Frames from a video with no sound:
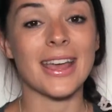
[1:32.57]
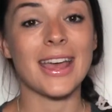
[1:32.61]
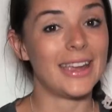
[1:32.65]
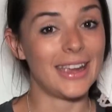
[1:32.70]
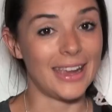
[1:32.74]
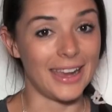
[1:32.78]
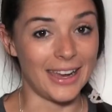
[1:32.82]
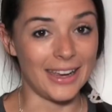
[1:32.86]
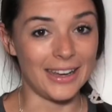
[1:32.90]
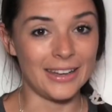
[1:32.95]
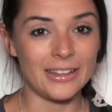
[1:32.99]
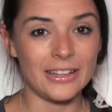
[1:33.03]

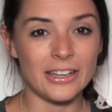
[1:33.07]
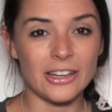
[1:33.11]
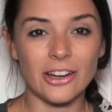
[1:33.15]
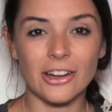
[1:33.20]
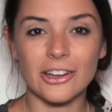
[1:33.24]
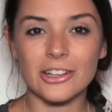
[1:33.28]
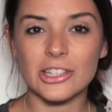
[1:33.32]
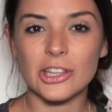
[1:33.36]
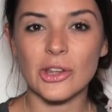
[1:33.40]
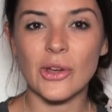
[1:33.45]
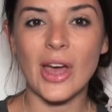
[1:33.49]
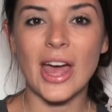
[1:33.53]
And it
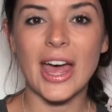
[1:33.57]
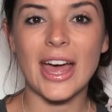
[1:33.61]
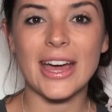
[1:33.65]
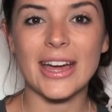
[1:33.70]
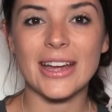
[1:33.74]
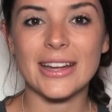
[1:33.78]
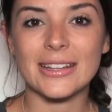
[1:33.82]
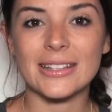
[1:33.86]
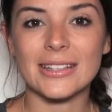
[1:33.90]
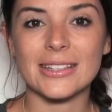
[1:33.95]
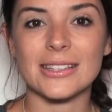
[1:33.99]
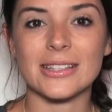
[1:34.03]
also
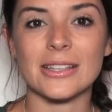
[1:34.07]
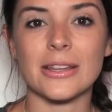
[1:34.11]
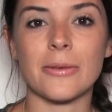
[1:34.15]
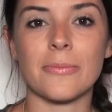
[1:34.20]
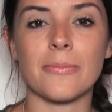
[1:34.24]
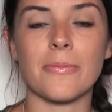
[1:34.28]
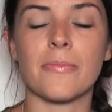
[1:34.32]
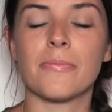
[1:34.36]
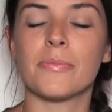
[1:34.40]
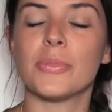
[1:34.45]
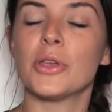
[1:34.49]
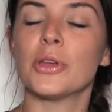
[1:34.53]
has
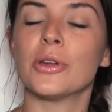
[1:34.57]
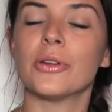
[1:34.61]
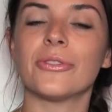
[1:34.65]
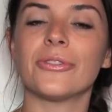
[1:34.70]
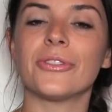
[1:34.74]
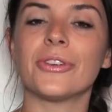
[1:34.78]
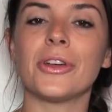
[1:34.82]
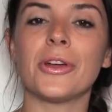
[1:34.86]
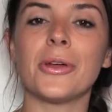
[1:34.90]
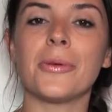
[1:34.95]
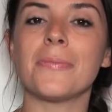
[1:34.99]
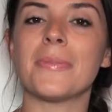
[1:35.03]
some
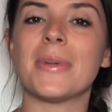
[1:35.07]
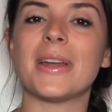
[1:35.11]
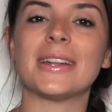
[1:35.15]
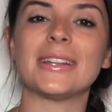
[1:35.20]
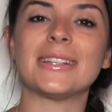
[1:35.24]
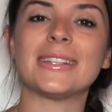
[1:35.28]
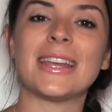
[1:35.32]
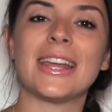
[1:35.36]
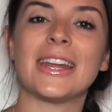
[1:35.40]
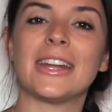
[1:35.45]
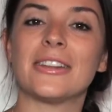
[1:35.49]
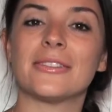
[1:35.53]
beautiful
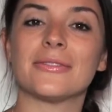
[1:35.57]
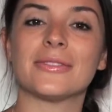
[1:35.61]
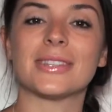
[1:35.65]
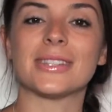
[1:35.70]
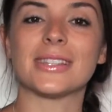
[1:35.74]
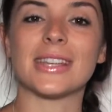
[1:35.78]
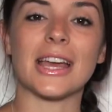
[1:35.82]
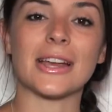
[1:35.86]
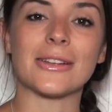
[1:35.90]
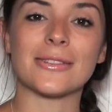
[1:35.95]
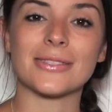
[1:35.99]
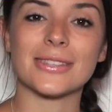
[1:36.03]
meditative
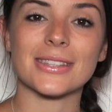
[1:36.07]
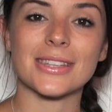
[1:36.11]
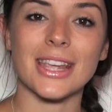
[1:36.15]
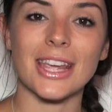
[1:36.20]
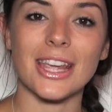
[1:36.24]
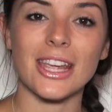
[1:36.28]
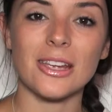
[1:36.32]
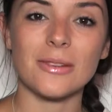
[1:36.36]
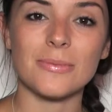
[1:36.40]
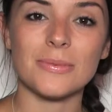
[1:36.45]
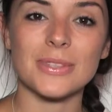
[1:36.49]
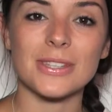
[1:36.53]

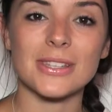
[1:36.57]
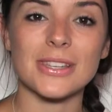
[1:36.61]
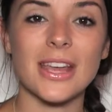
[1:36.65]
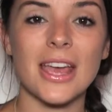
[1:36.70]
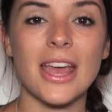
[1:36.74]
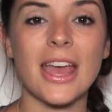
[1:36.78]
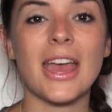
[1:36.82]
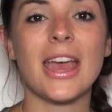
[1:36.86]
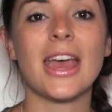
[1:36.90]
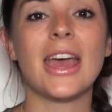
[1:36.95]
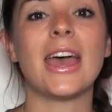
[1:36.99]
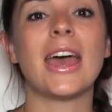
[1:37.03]
soundscapes,
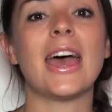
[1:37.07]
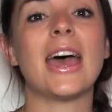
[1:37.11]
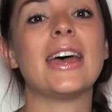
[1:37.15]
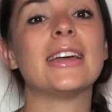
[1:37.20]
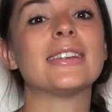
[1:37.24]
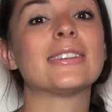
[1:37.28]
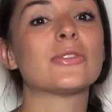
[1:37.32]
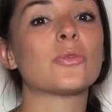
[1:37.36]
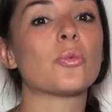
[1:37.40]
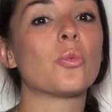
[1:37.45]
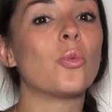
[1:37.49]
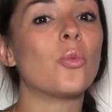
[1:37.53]

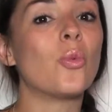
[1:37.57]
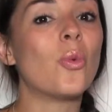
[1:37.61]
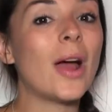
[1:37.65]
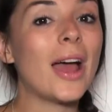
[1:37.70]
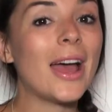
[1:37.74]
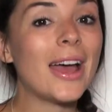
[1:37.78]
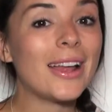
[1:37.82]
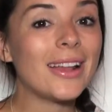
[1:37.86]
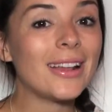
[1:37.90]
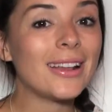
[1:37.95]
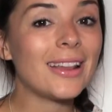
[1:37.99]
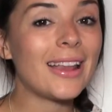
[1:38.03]
as
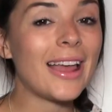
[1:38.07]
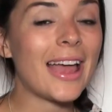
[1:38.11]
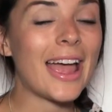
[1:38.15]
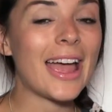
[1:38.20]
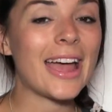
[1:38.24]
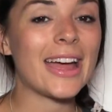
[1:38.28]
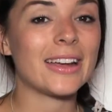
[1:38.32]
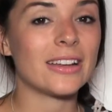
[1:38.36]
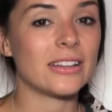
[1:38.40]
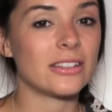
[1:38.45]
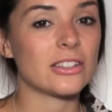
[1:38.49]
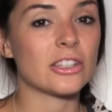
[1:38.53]
well
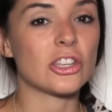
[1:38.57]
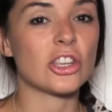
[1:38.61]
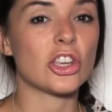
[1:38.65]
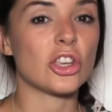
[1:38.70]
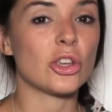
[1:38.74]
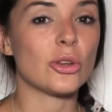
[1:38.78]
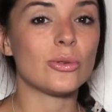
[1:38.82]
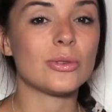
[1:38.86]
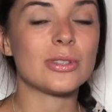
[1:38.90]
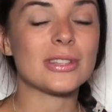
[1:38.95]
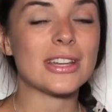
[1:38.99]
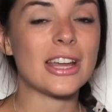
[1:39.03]
as
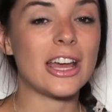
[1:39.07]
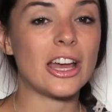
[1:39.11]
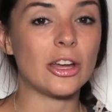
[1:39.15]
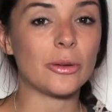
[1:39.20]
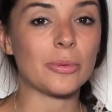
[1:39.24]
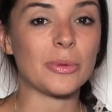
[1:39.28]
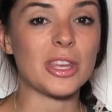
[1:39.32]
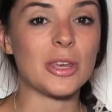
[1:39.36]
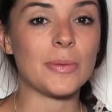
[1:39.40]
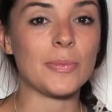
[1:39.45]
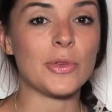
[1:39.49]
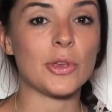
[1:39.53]
cues to
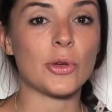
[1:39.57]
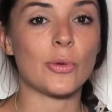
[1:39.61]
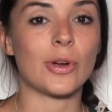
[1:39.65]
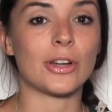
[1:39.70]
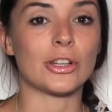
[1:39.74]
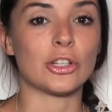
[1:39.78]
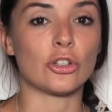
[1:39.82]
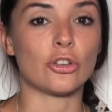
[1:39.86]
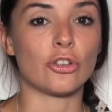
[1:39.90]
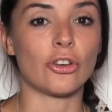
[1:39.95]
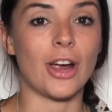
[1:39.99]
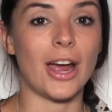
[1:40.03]
help keep you
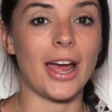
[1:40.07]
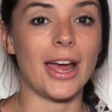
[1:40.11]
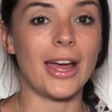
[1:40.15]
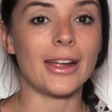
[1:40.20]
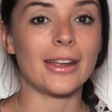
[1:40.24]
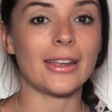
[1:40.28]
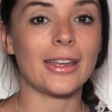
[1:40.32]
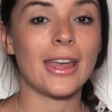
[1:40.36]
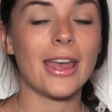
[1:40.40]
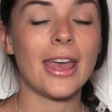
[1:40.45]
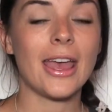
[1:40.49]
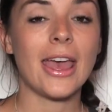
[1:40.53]
on
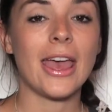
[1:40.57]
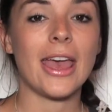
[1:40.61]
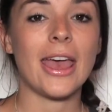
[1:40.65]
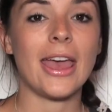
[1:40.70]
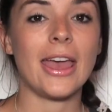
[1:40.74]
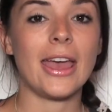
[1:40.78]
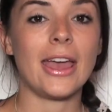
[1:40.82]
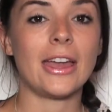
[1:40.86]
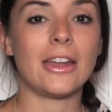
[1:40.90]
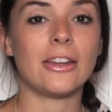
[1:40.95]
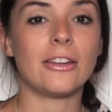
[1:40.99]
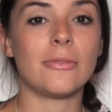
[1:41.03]
track
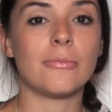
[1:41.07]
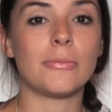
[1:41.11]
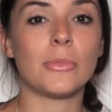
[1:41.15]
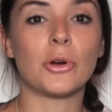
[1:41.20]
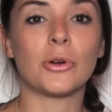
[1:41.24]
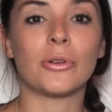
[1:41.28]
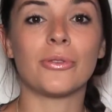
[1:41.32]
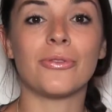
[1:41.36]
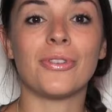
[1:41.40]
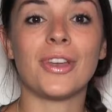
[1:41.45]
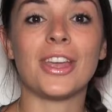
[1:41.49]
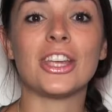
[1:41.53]
and
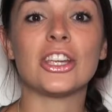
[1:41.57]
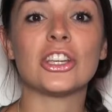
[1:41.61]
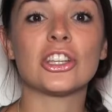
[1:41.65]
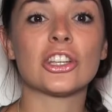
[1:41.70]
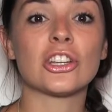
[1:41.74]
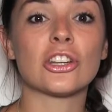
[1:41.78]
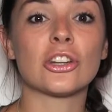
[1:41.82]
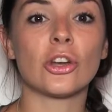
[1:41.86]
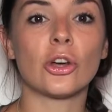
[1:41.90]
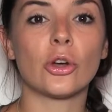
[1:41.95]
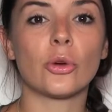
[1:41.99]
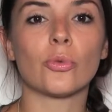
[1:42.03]

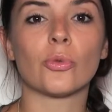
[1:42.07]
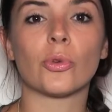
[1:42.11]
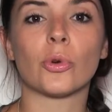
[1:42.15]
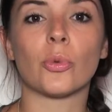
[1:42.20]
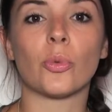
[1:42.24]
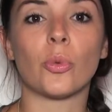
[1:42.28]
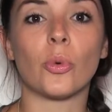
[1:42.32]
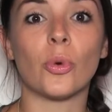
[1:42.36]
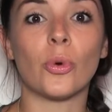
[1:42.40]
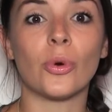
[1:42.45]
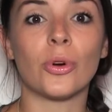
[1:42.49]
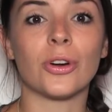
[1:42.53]
motivational
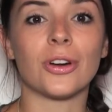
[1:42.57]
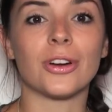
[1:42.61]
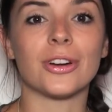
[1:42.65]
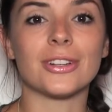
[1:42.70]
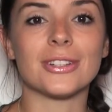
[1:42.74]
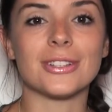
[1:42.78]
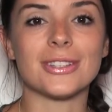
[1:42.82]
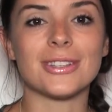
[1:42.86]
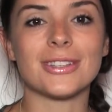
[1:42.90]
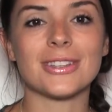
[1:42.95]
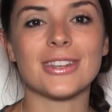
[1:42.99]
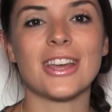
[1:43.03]

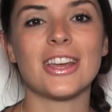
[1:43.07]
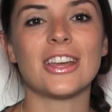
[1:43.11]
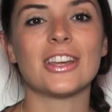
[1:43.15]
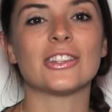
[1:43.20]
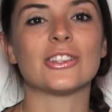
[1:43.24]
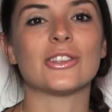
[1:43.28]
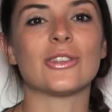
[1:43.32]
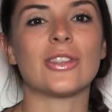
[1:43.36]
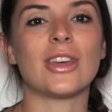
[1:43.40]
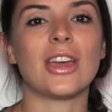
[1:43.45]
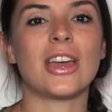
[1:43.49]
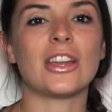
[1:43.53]
rewards
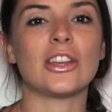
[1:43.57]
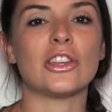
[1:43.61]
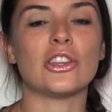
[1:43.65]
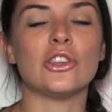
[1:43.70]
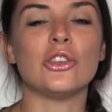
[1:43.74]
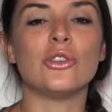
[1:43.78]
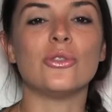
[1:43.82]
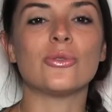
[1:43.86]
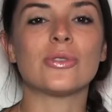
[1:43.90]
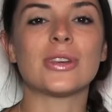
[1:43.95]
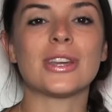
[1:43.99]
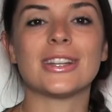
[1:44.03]
so that
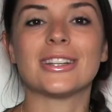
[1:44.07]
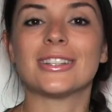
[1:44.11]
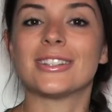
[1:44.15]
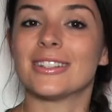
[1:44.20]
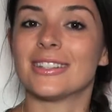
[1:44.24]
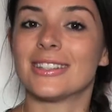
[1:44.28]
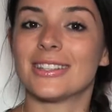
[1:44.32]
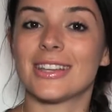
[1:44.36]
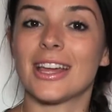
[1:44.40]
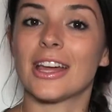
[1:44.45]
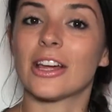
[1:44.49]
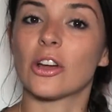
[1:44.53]
you can
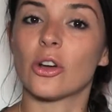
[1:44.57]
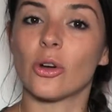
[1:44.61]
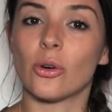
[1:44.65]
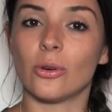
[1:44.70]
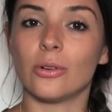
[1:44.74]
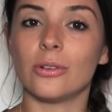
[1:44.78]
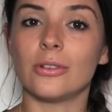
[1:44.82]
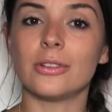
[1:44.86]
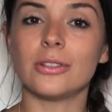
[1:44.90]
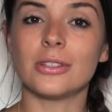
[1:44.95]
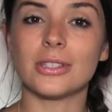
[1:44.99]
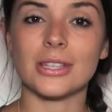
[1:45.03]
set
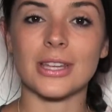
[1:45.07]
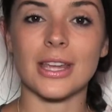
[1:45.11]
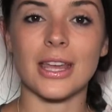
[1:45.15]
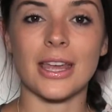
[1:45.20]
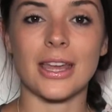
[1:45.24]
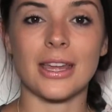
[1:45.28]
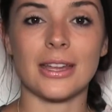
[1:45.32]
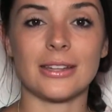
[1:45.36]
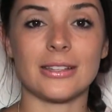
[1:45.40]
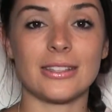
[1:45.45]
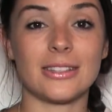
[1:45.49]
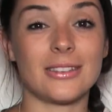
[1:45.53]
goals
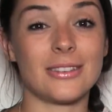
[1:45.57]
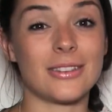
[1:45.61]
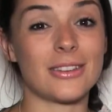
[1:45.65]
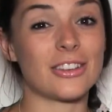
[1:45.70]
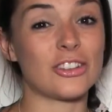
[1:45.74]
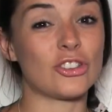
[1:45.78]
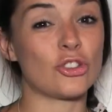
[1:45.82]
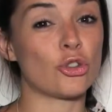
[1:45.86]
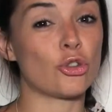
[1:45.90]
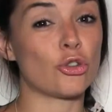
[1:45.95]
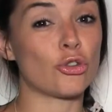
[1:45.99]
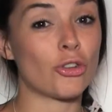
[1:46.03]
and
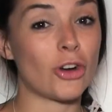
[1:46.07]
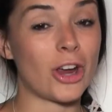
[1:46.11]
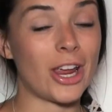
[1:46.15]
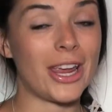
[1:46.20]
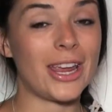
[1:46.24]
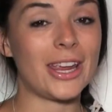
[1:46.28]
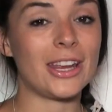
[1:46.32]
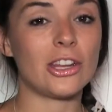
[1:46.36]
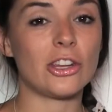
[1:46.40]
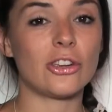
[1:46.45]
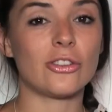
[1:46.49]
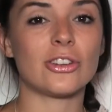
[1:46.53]

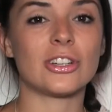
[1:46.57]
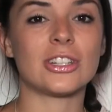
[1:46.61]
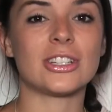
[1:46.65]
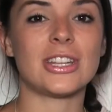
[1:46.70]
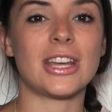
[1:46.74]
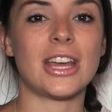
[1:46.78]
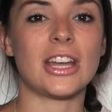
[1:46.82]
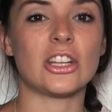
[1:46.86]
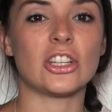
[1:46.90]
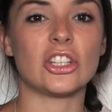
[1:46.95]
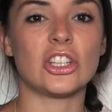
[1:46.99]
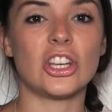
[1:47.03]
train your
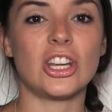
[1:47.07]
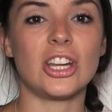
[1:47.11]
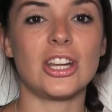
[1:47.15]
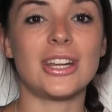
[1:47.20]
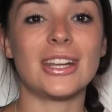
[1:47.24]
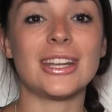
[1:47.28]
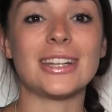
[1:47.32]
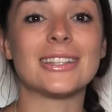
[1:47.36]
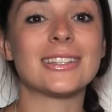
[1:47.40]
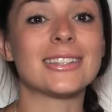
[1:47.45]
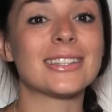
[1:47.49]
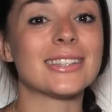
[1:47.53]
attention
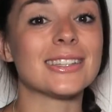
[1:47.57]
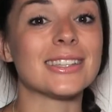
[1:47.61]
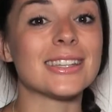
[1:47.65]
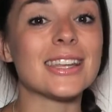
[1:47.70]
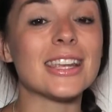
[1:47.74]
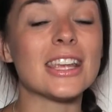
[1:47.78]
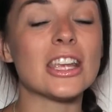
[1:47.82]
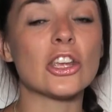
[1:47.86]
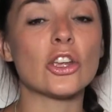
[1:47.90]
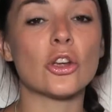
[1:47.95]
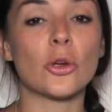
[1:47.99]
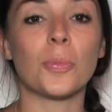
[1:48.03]
and
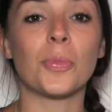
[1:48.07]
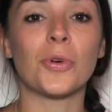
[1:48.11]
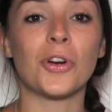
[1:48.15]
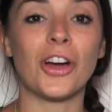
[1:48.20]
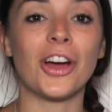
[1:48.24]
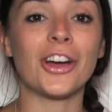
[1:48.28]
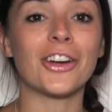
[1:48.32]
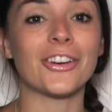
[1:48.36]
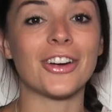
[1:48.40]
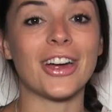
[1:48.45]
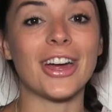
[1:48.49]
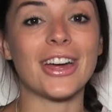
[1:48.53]
see your
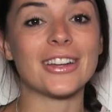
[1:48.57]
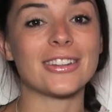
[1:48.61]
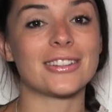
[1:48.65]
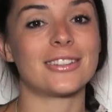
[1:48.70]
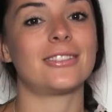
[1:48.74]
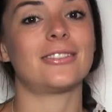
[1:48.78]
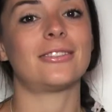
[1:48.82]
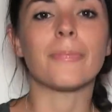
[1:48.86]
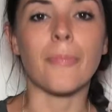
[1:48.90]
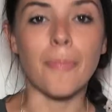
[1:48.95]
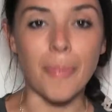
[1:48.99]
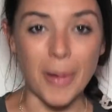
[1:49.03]
progress.